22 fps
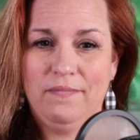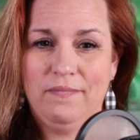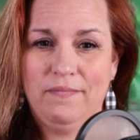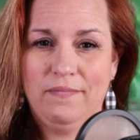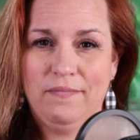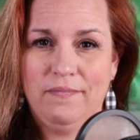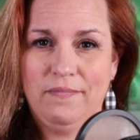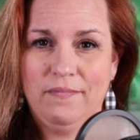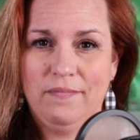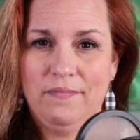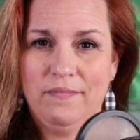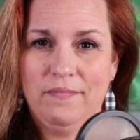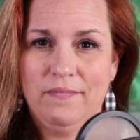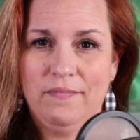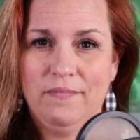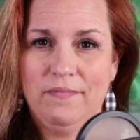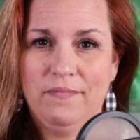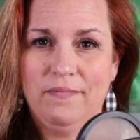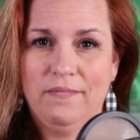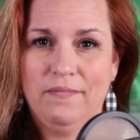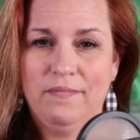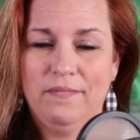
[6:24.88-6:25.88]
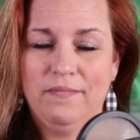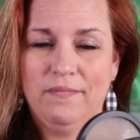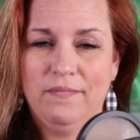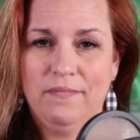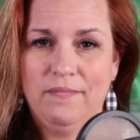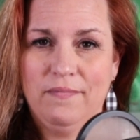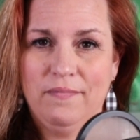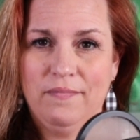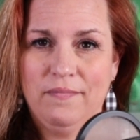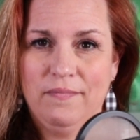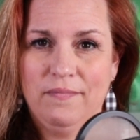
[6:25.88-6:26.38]

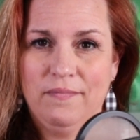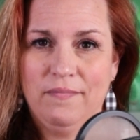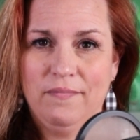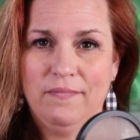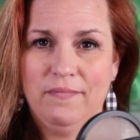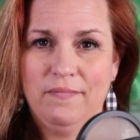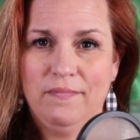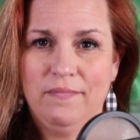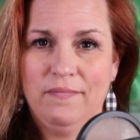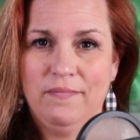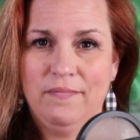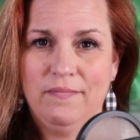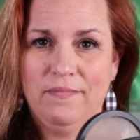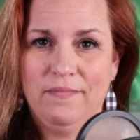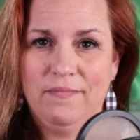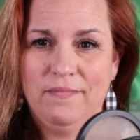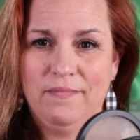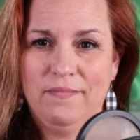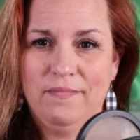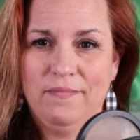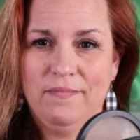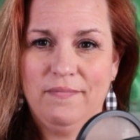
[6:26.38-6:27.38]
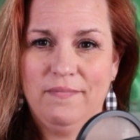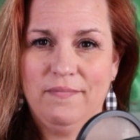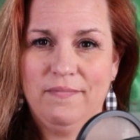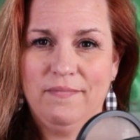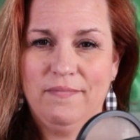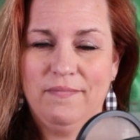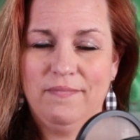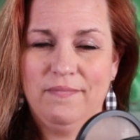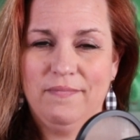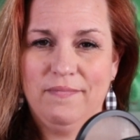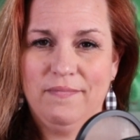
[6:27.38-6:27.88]

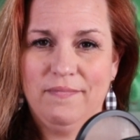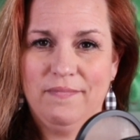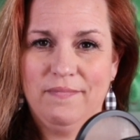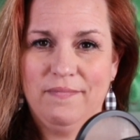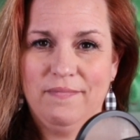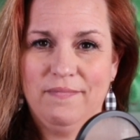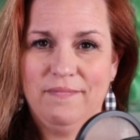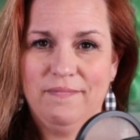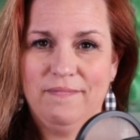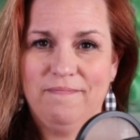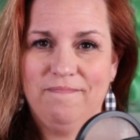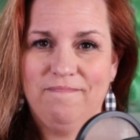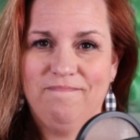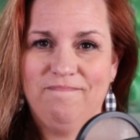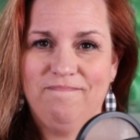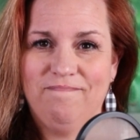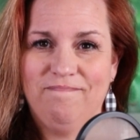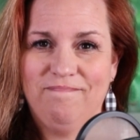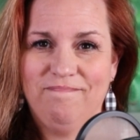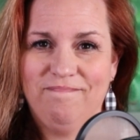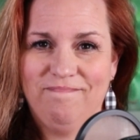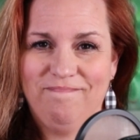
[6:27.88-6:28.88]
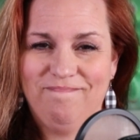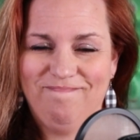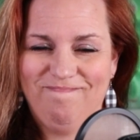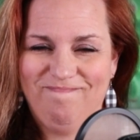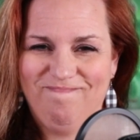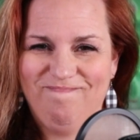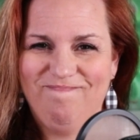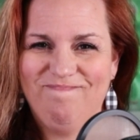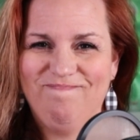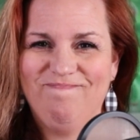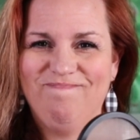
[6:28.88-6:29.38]

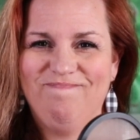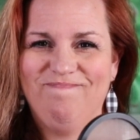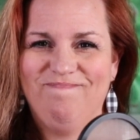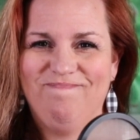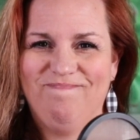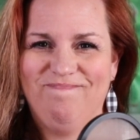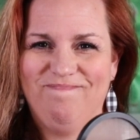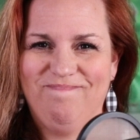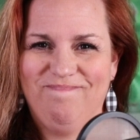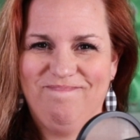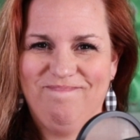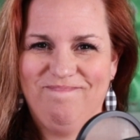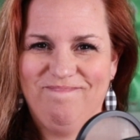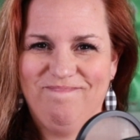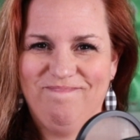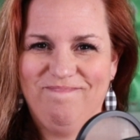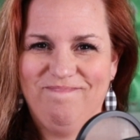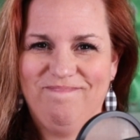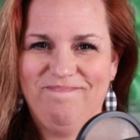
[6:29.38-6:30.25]
(not speaking)